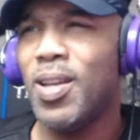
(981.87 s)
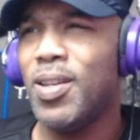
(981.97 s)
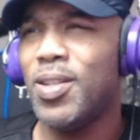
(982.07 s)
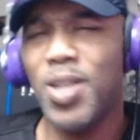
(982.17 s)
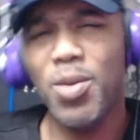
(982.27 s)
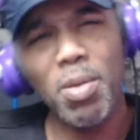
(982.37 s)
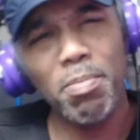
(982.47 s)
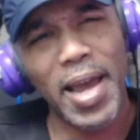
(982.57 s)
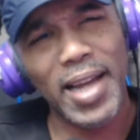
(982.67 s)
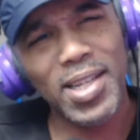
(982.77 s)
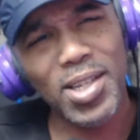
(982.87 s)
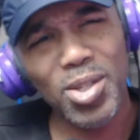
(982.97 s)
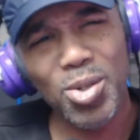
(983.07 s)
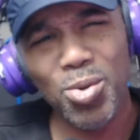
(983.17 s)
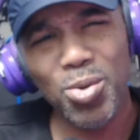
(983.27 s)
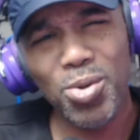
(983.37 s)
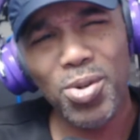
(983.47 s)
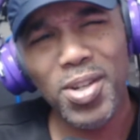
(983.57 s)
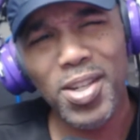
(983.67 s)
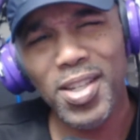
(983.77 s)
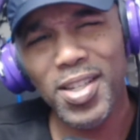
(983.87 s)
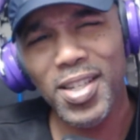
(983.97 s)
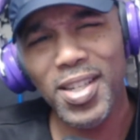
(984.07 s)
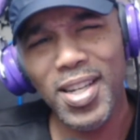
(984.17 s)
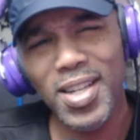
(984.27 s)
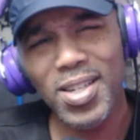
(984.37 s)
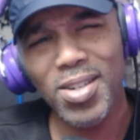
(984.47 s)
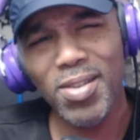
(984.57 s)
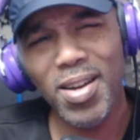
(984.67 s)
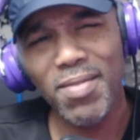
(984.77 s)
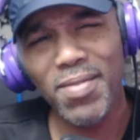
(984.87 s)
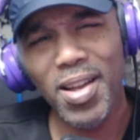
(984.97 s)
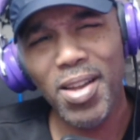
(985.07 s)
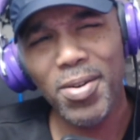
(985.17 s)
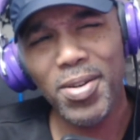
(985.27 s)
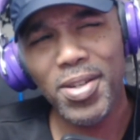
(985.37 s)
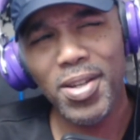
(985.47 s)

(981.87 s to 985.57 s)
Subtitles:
She went back to school to get Instagram followers?